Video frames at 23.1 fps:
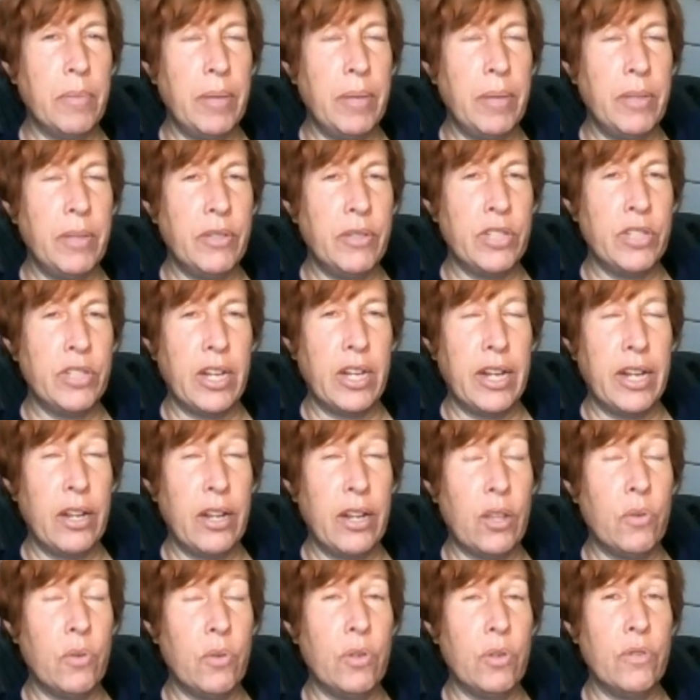maybe you saw it out
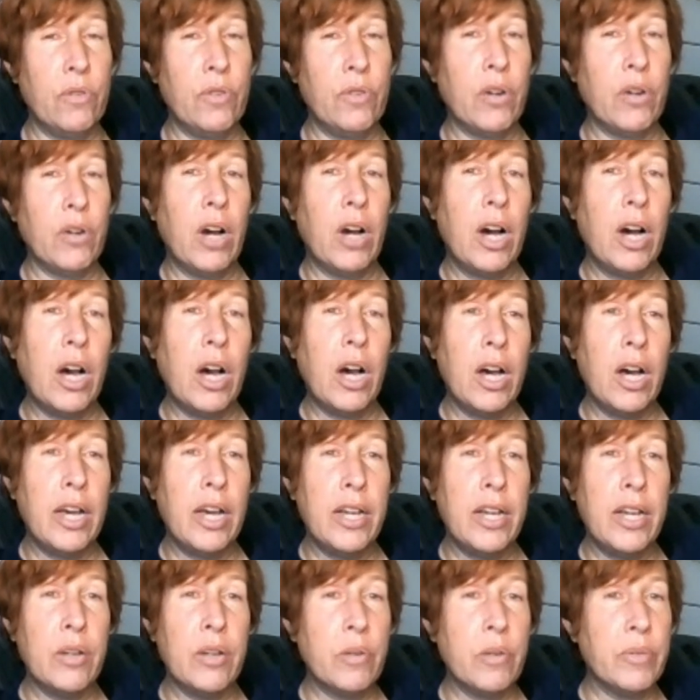of the corner of your
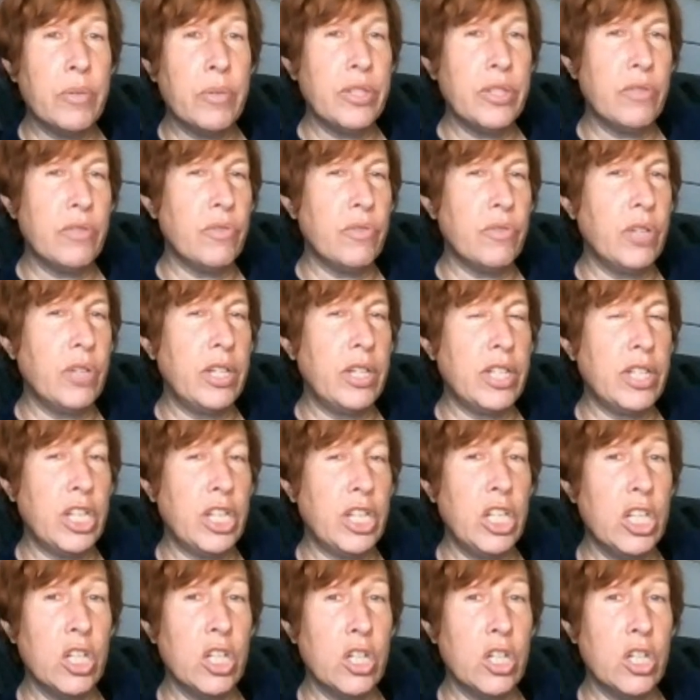eye or it wasn't very
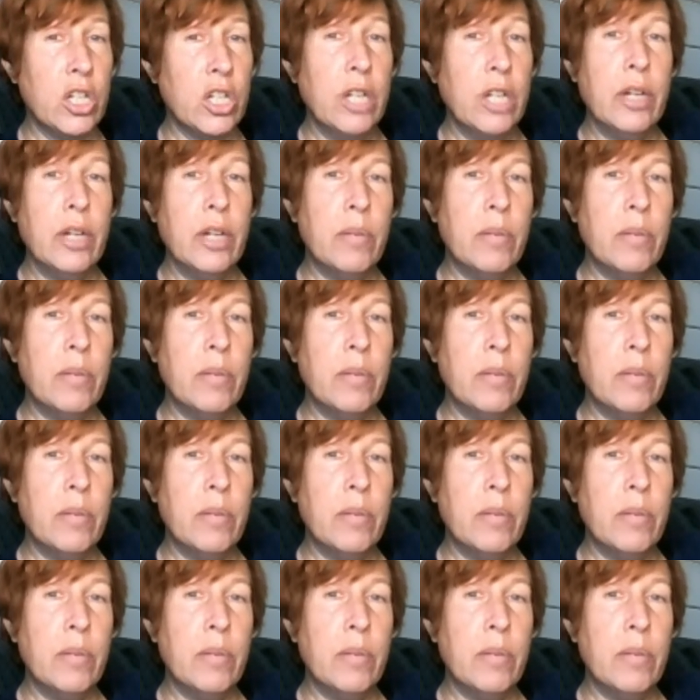clear.